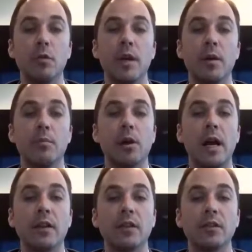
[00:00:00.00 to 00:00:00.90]
their
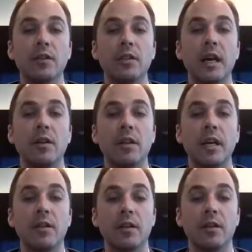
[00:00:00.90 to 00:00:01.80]
brands down in the
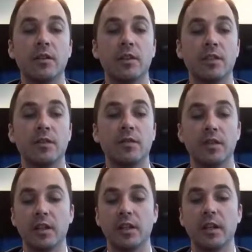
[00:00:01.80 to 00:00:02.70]
other sister
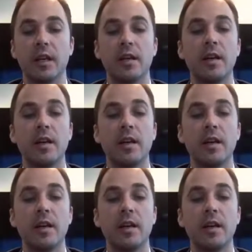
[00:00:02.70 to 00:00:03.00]
facility.